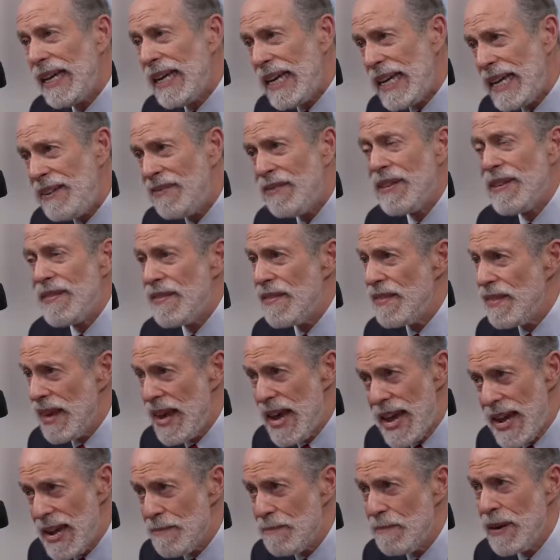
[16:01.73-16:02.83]
even
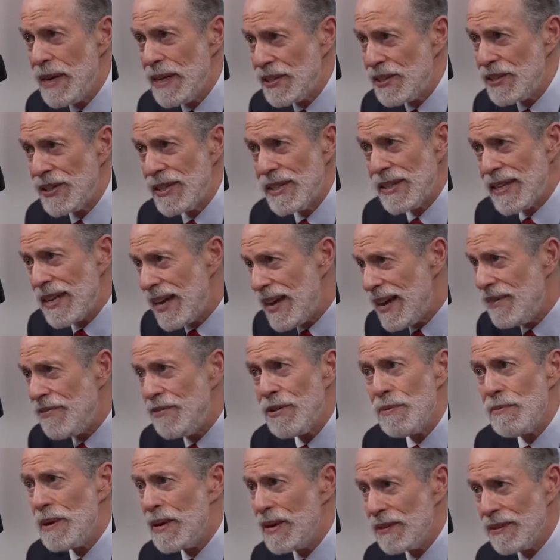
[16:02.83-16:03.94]
they must, in the
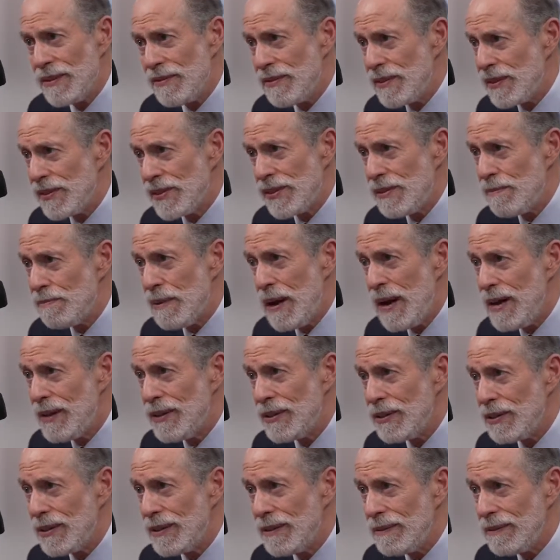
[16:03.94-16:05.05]
aftermath of this
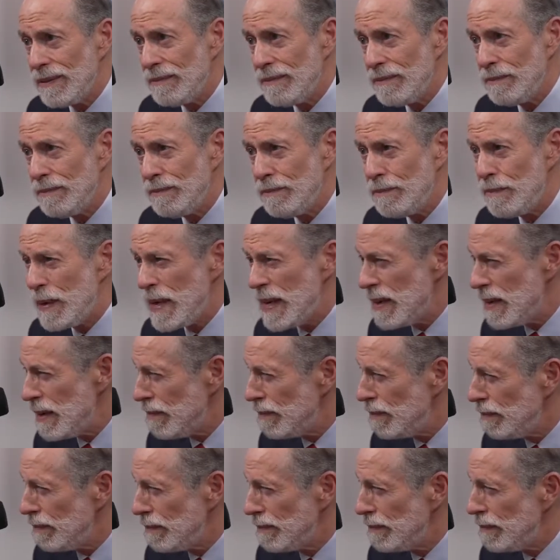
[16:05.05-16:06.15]
debacle, be
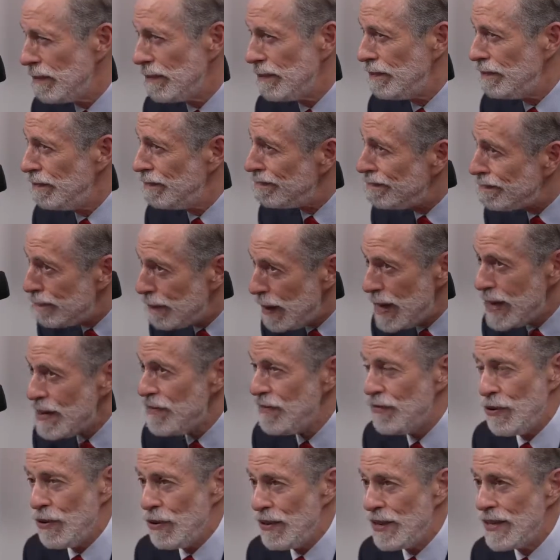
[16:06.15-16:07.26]

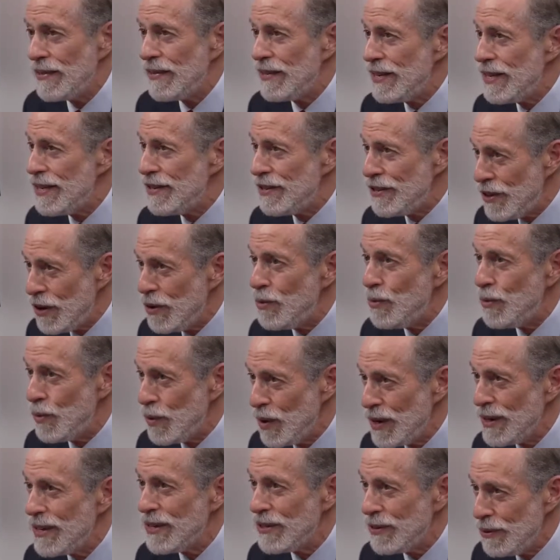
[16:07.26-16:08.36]
mindful that you don't
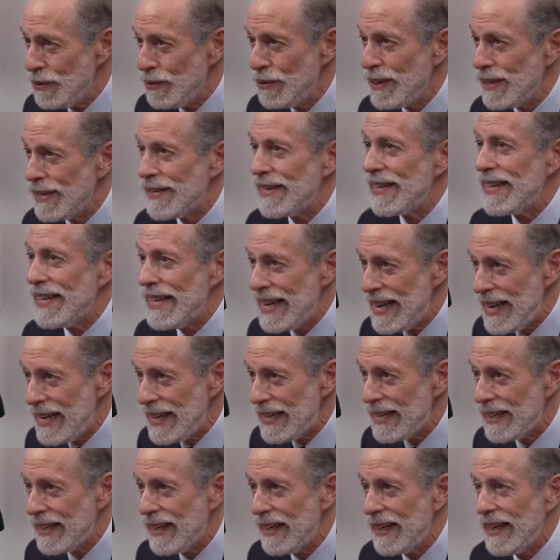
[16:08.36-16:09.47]
want to do this
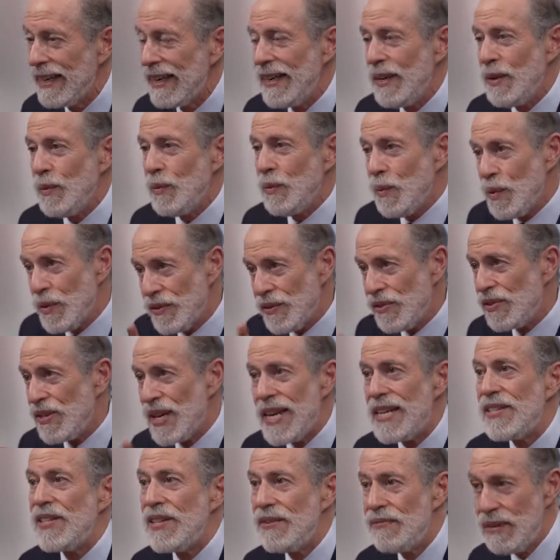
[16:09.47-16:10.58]
again with the
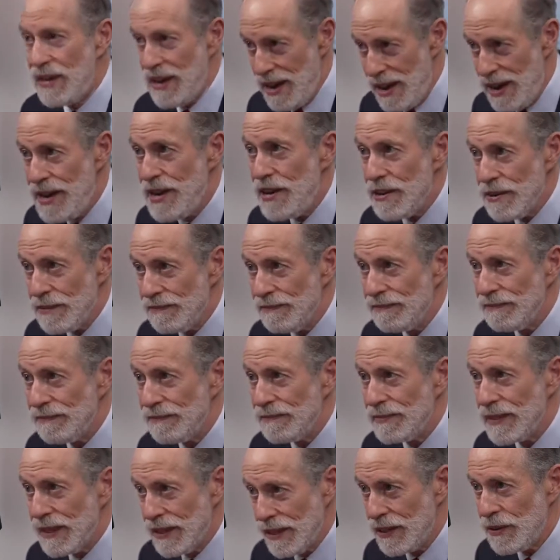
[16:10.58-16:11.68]
stakes even higher
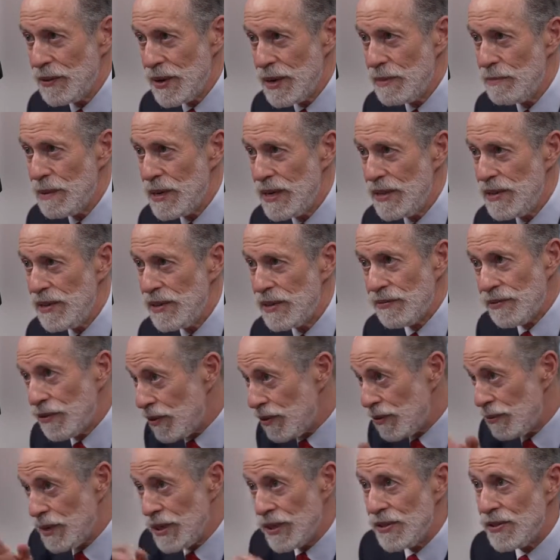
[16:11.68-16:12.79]
in the Korean Peninsula for all
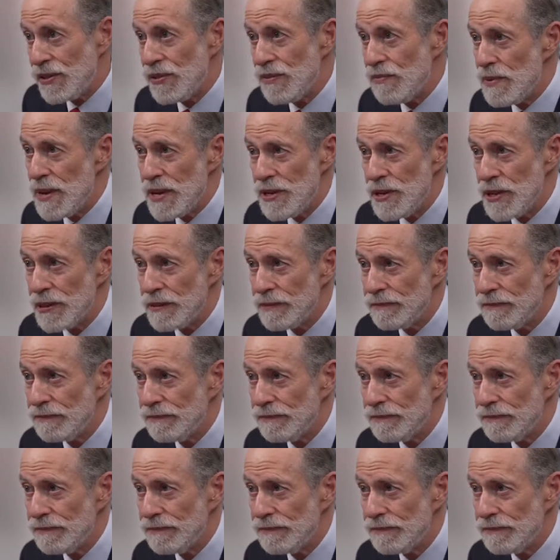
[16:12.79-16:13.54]
the reasons you've mentioned.